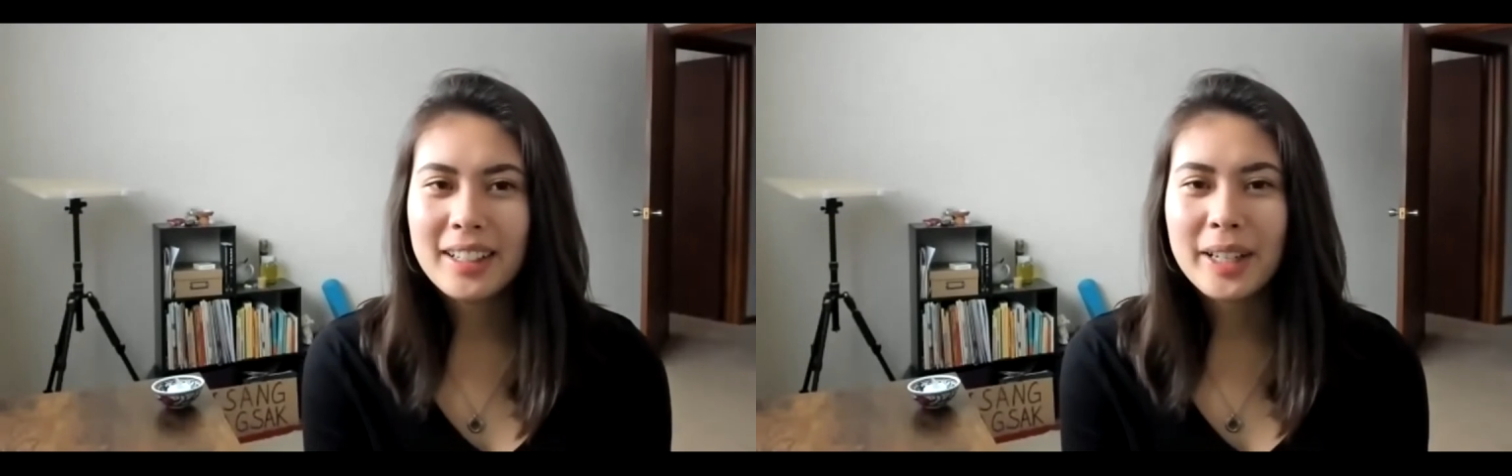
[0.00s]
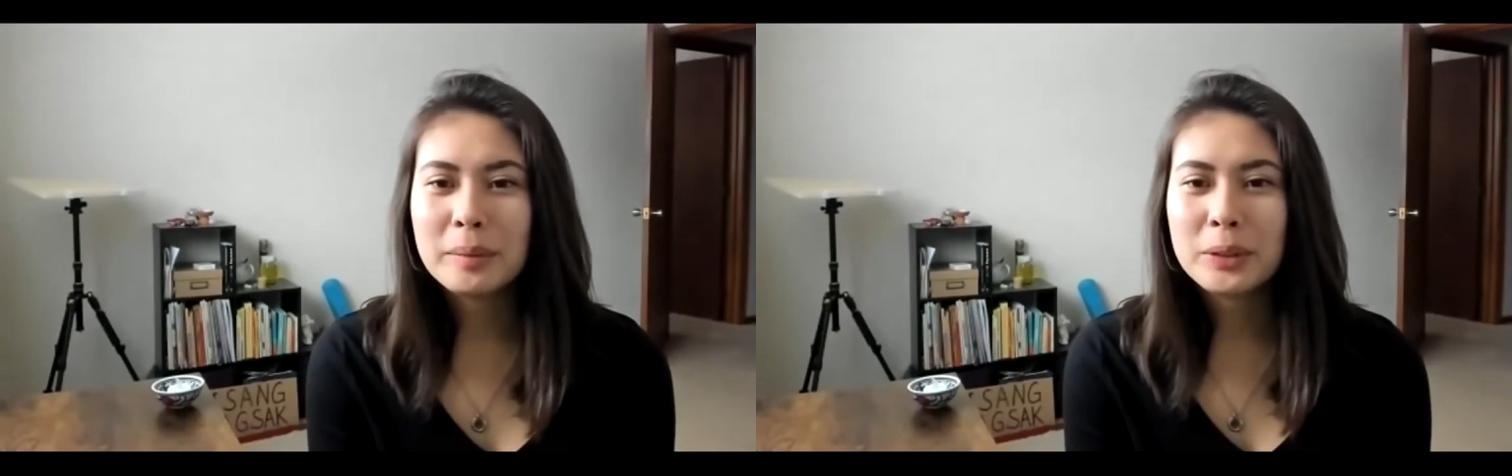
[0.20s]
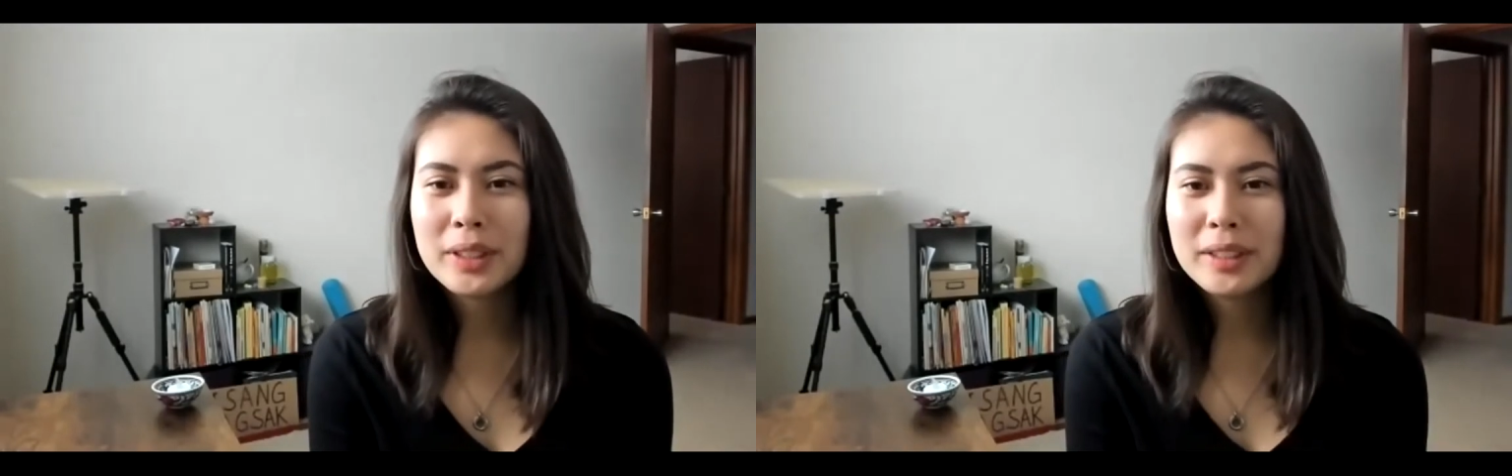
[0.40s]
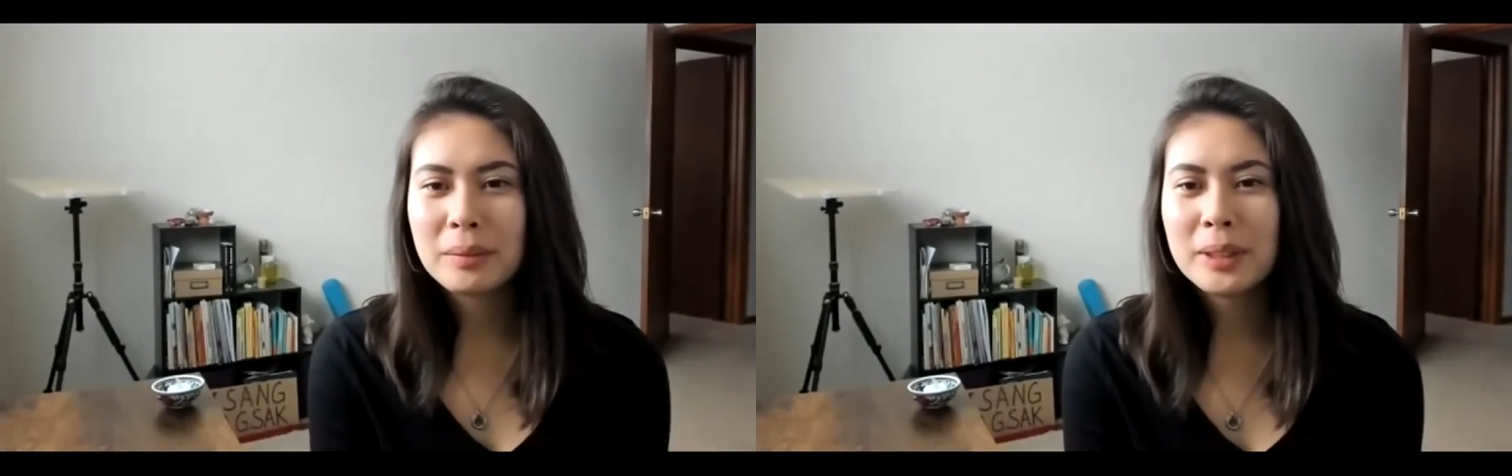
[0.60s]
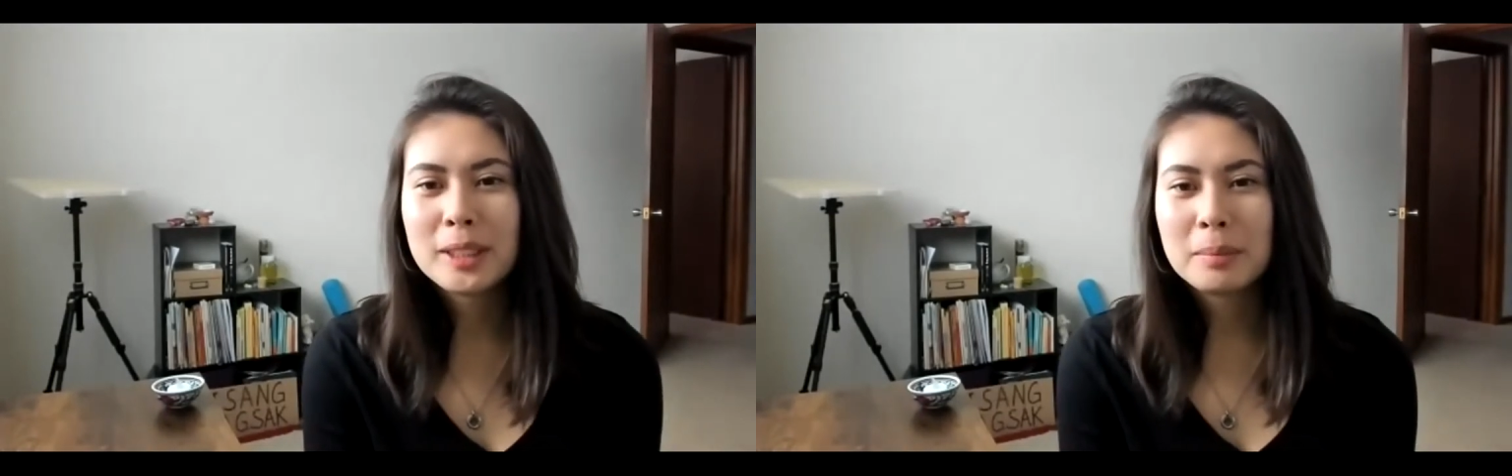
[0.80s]
I am joined
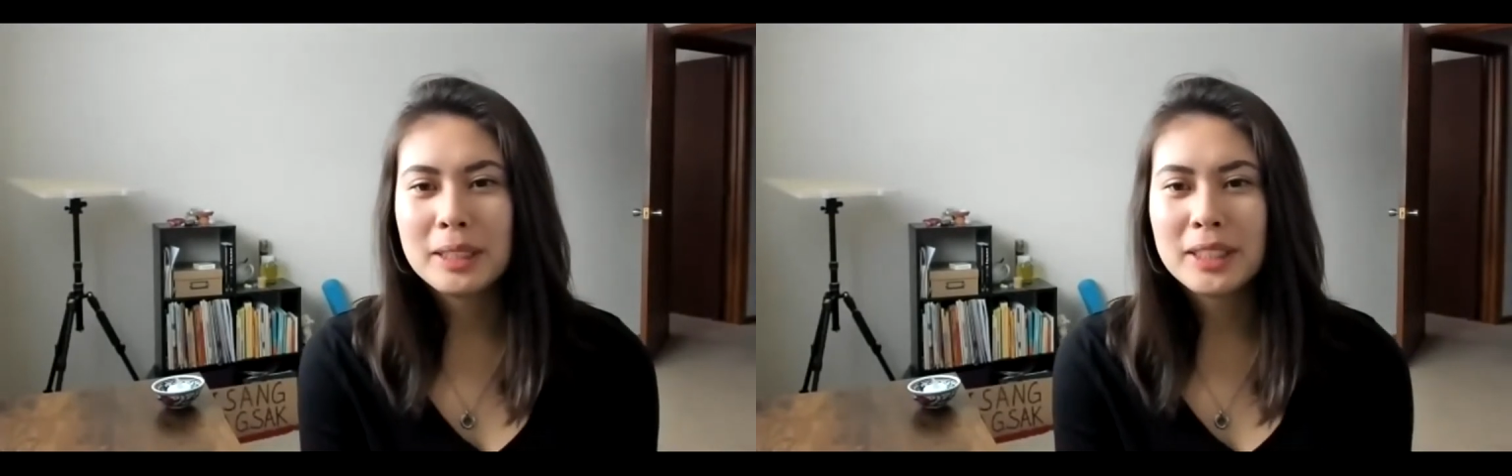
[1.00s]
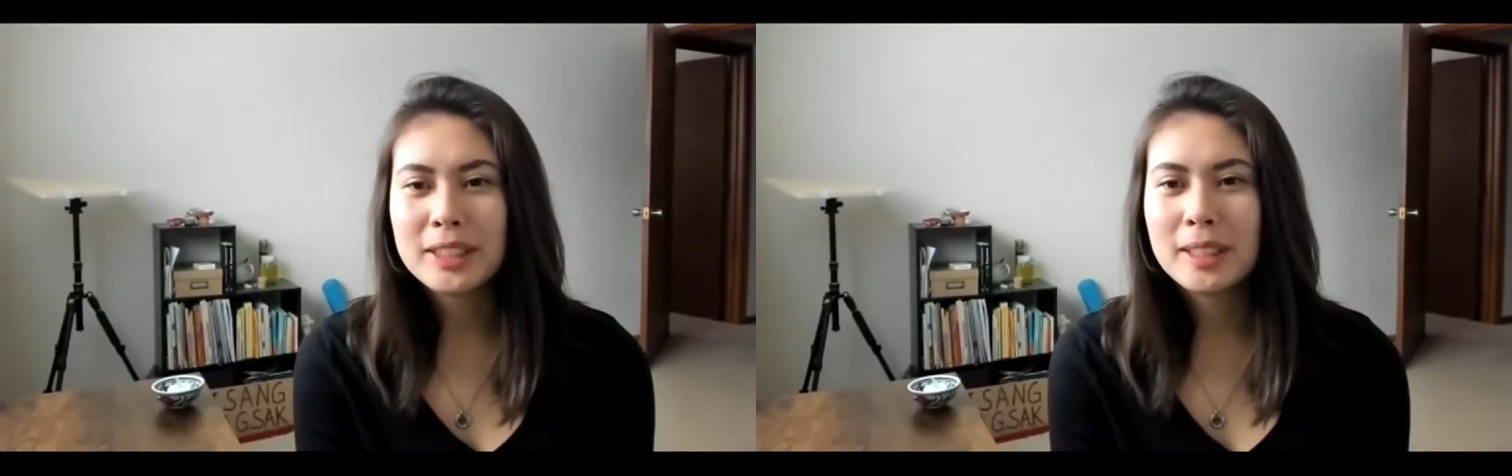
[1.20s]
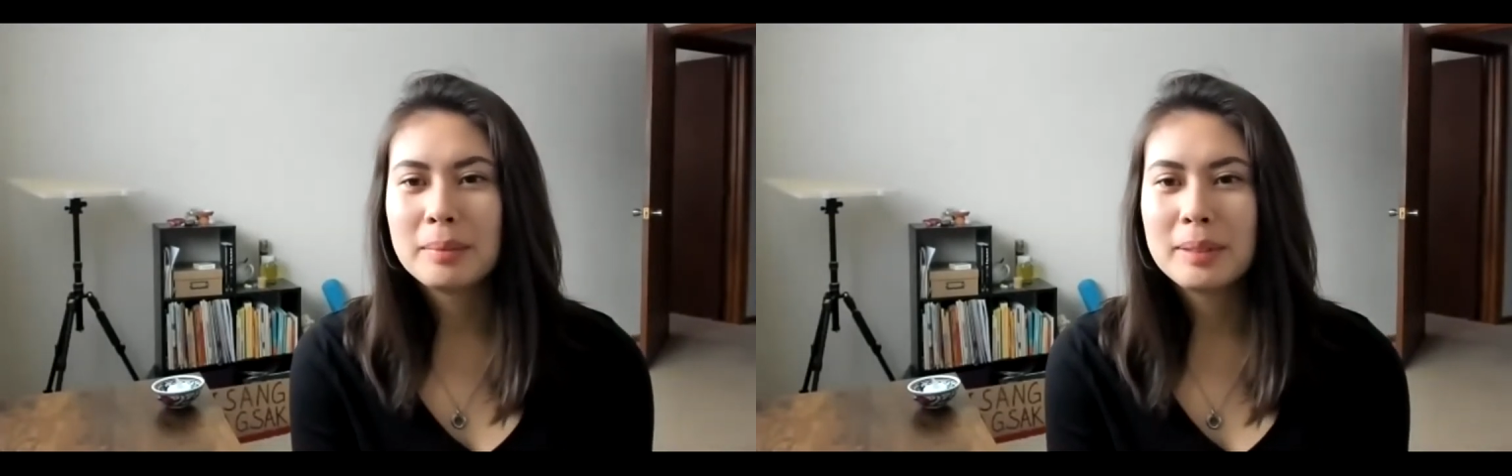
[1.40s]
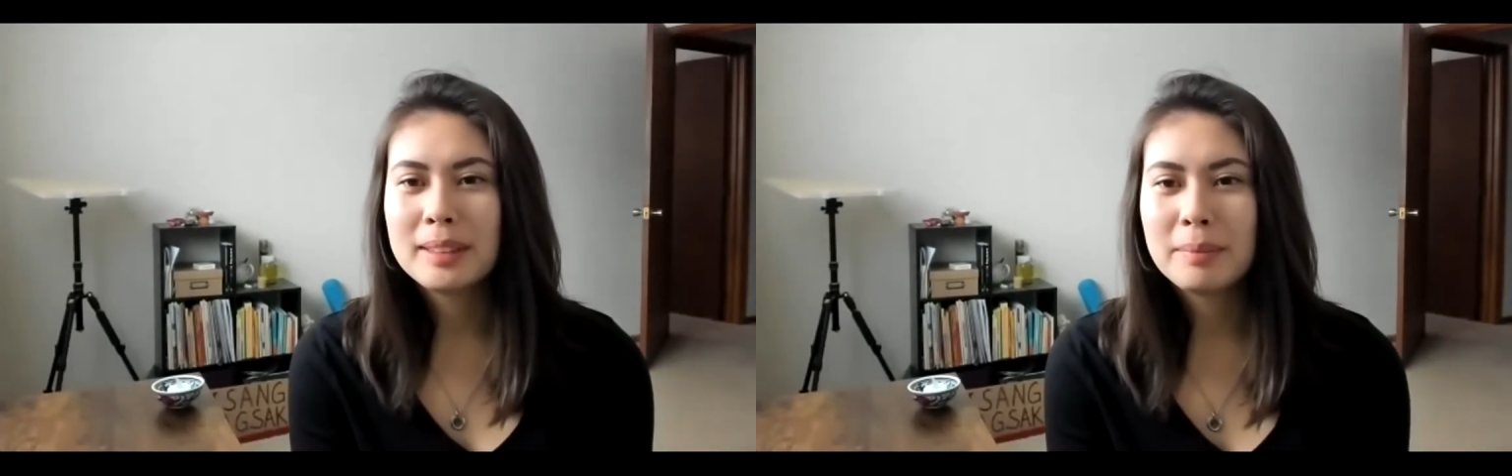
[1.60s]
in worship leadership